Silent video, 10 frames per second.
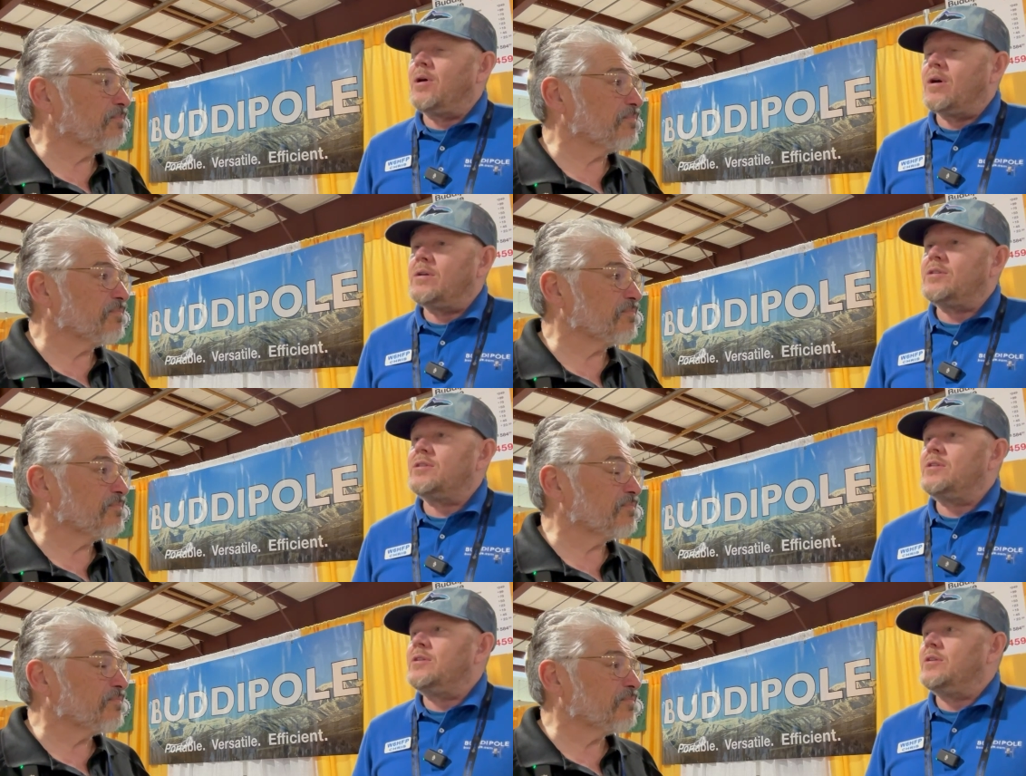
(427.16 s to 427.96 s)

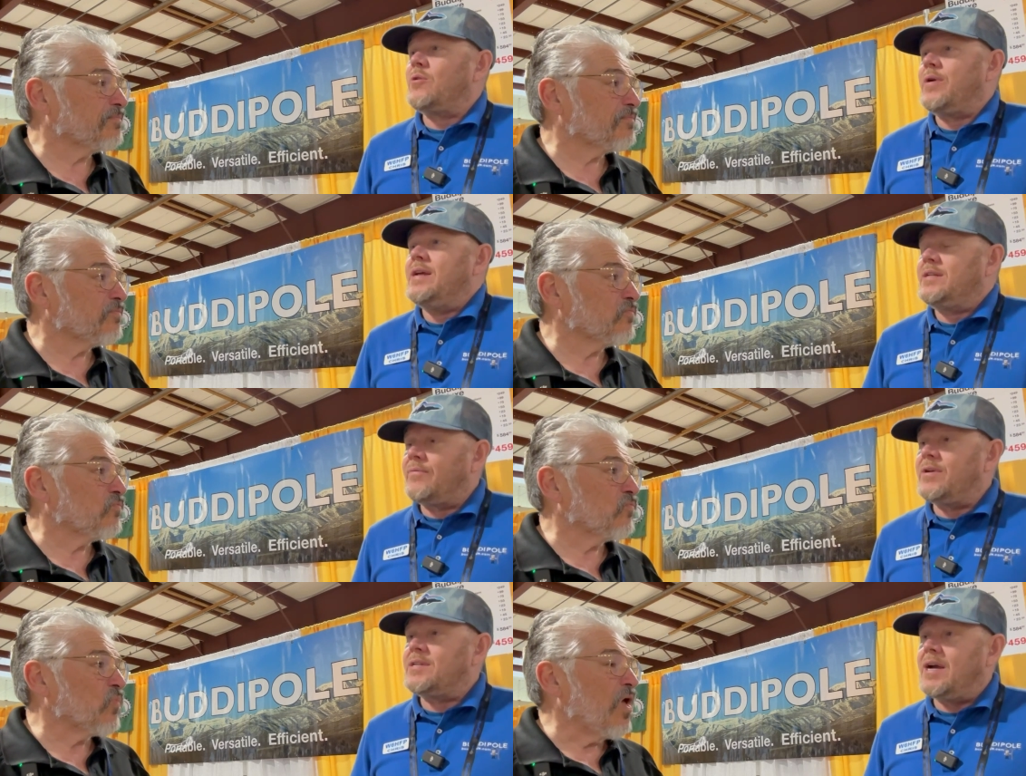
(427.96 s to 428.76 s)
Speaker 1: parts to create
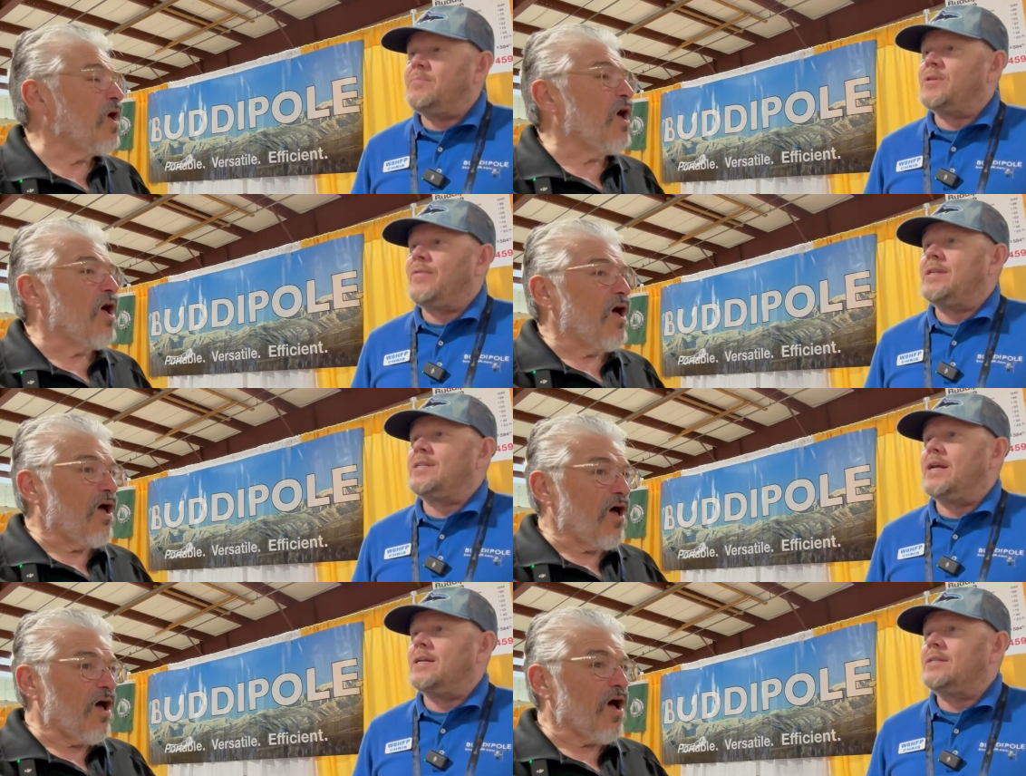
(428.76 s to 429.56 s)
different types of
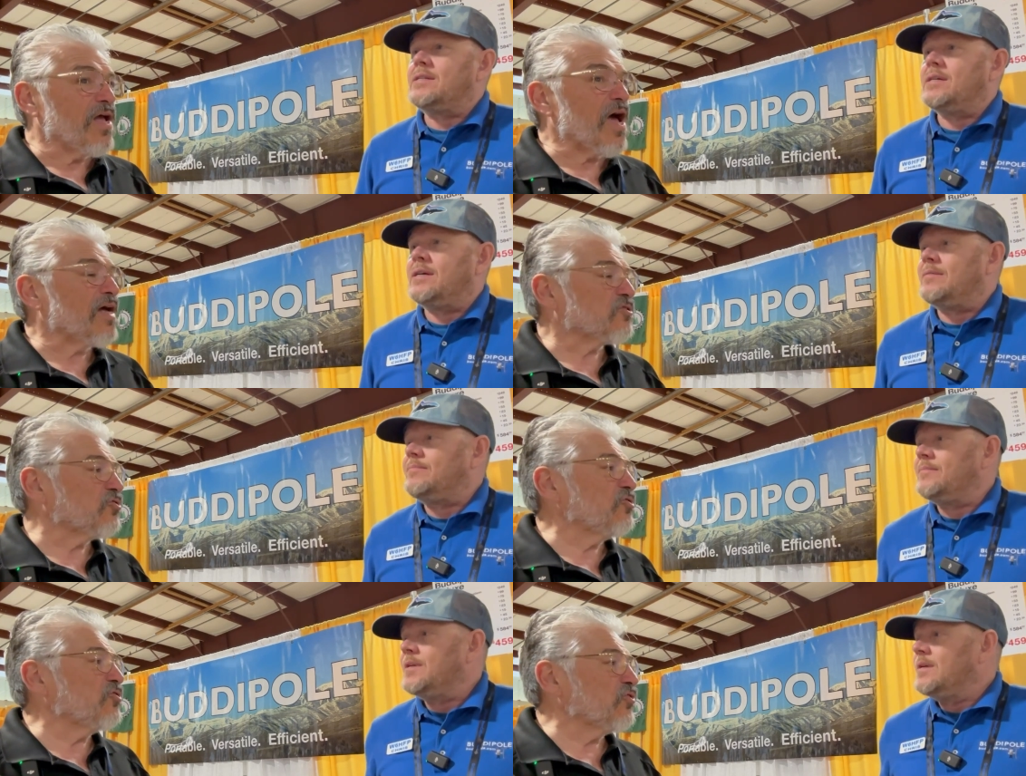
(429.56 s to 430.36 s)
antennas. I um,
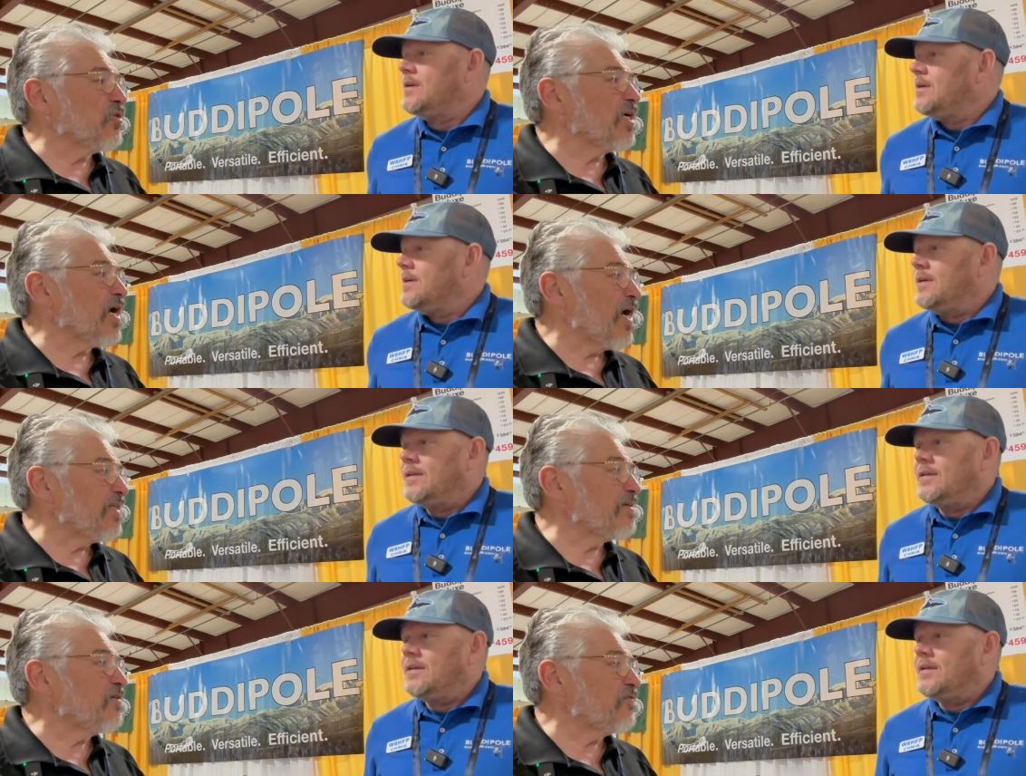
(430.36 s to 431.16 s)
actually um,
Speaker 2: saw a
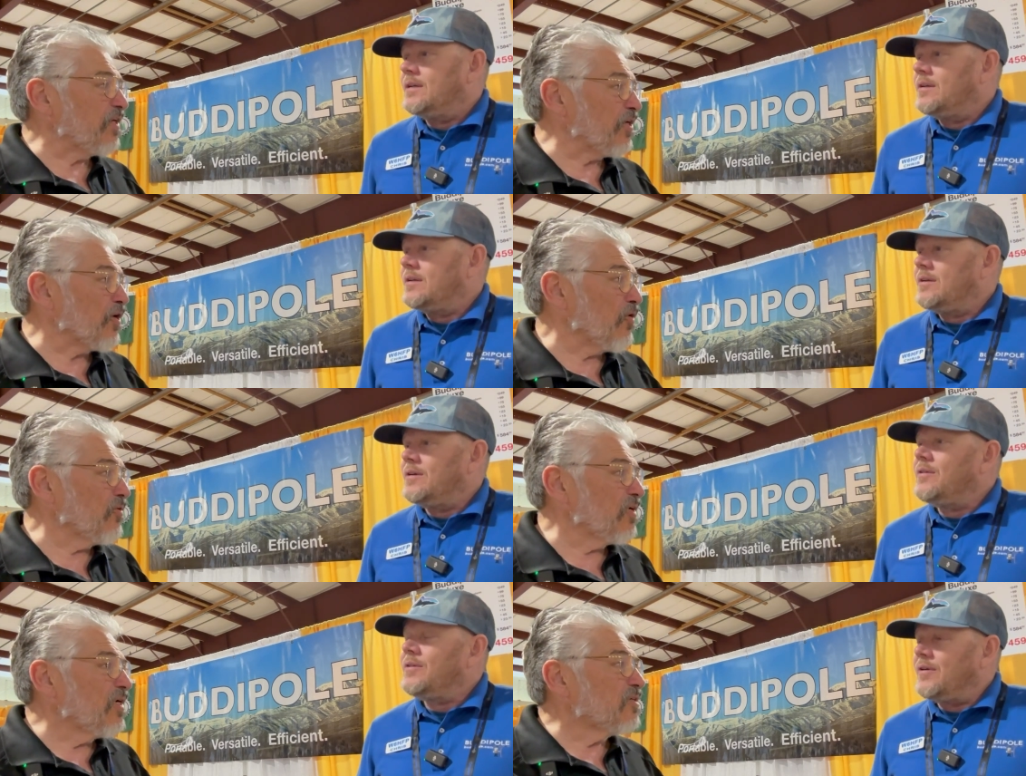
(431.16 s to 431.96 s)
guy did a video,
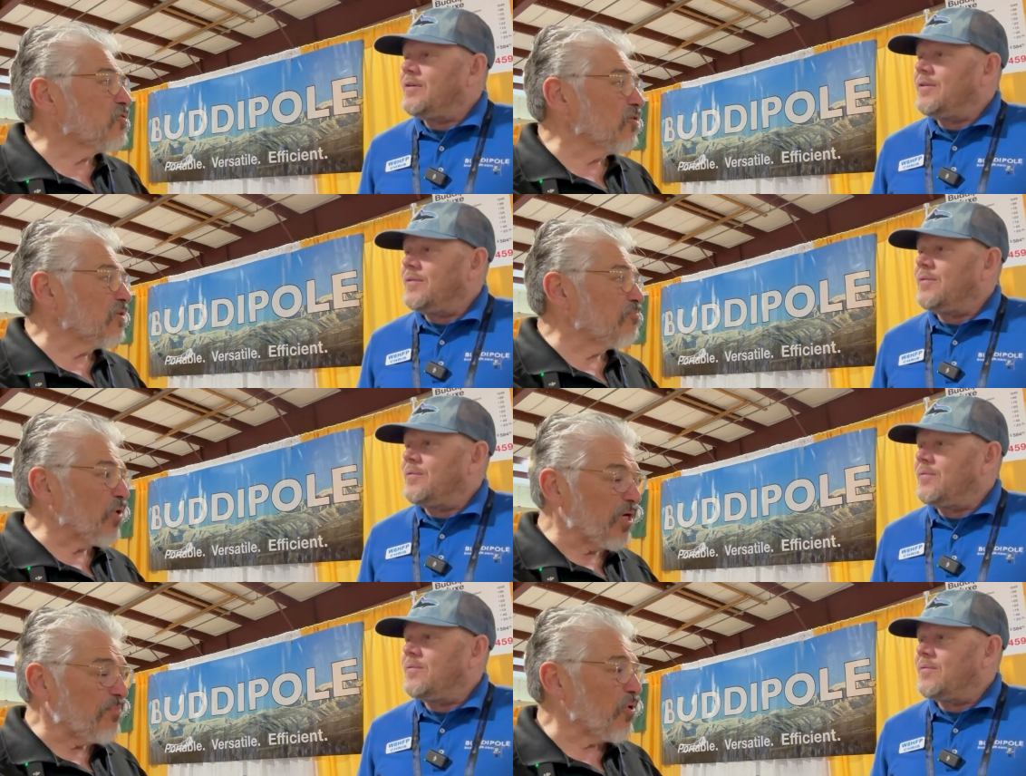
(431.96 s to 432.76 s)
took the
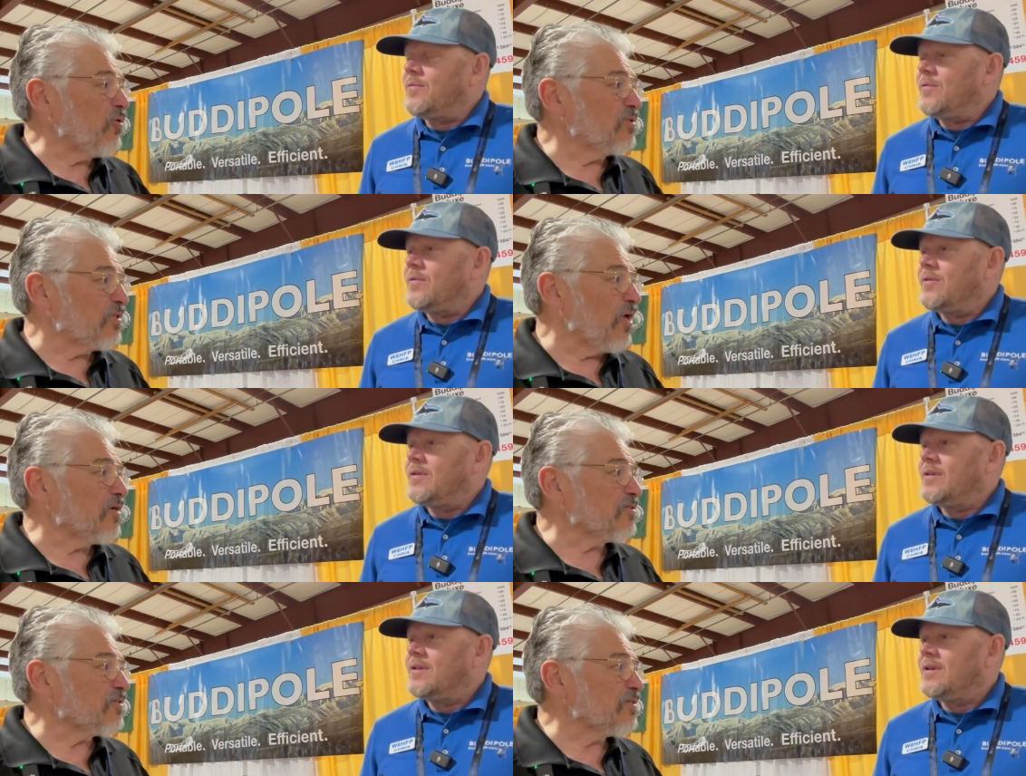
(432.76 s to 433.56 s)
Buddipole
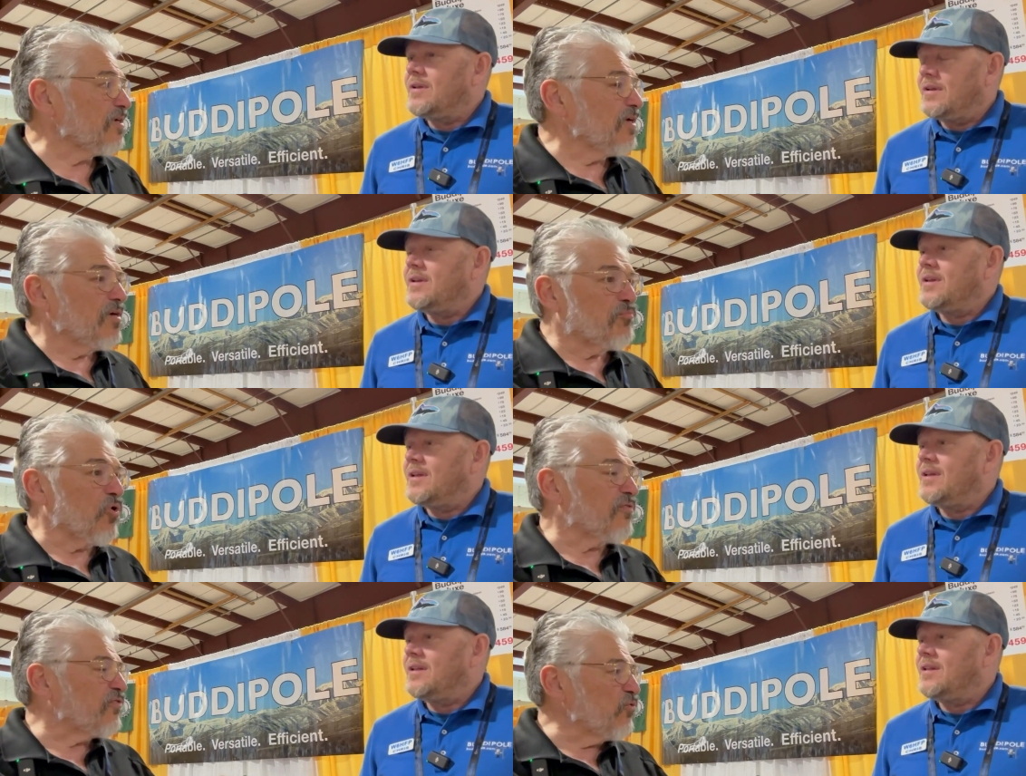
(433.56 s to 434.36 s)
Deluxe,
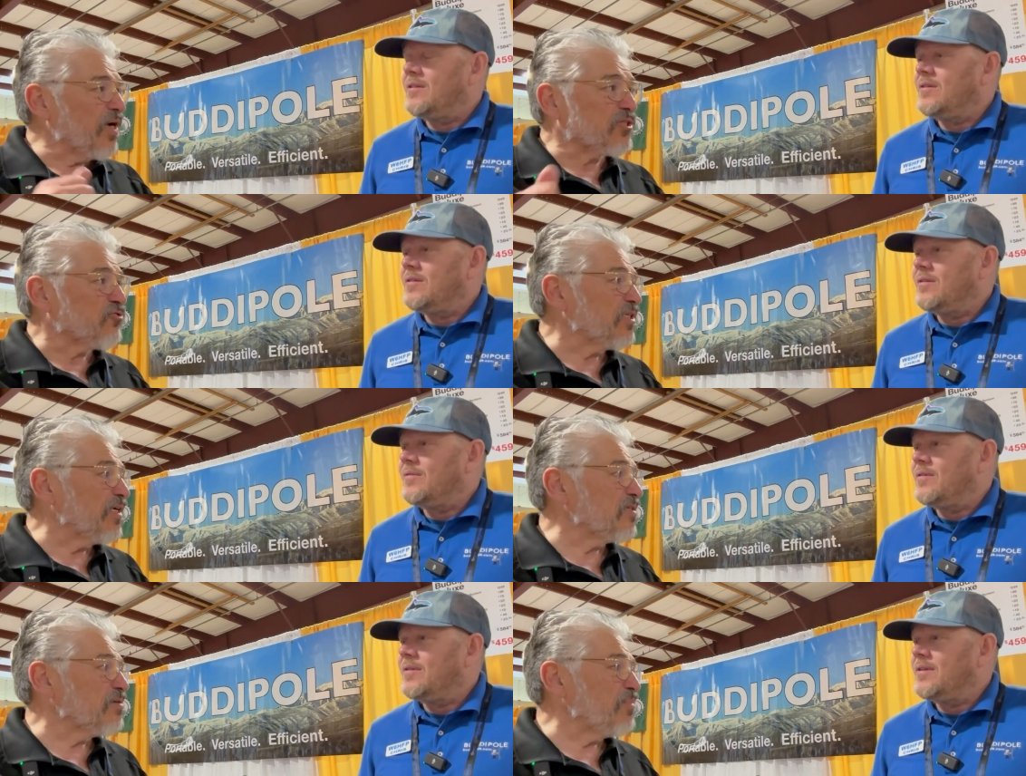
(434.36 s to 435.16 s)
bought a few extra
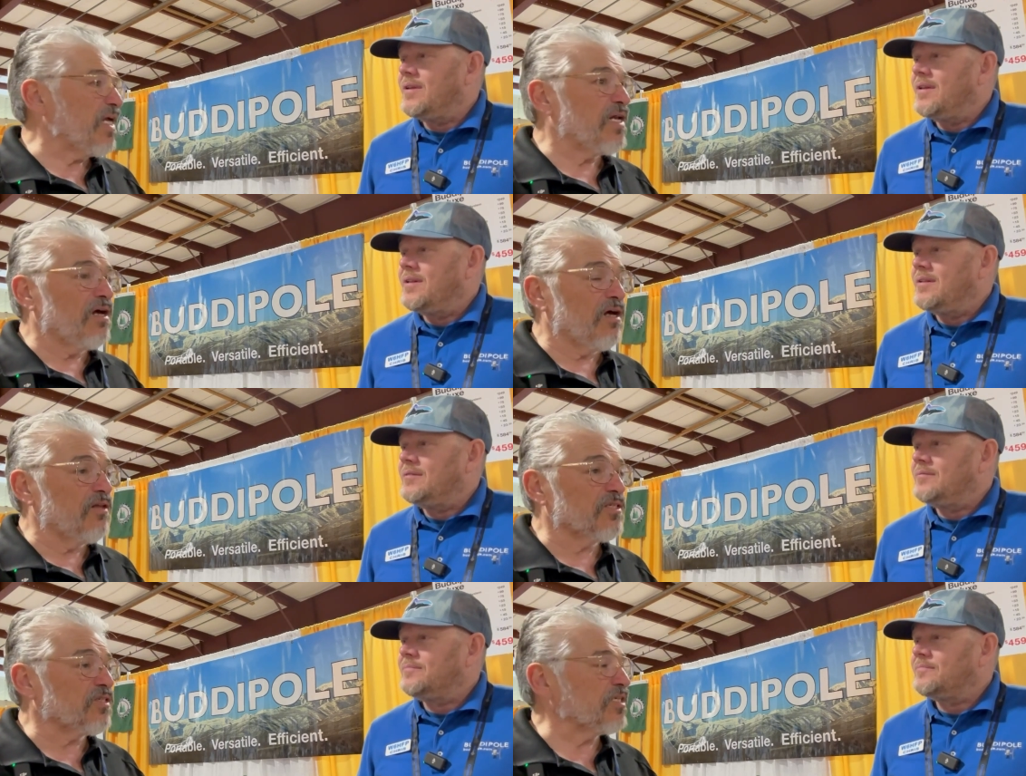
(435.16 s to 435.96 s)
things and made a
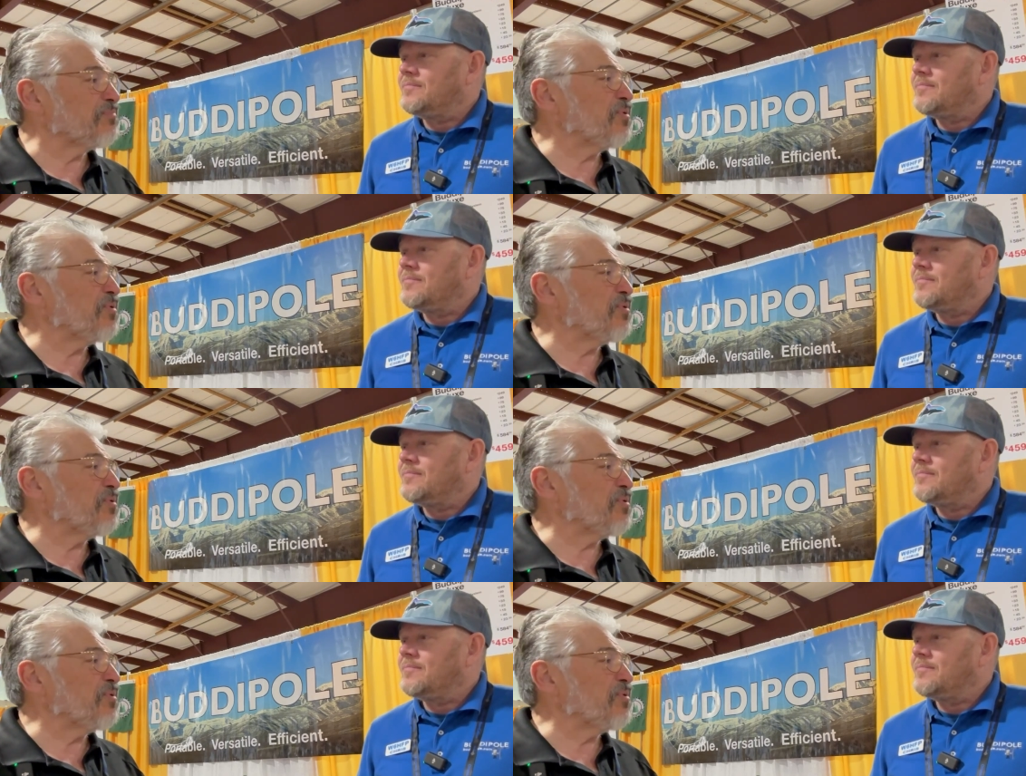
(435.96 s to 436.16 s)
six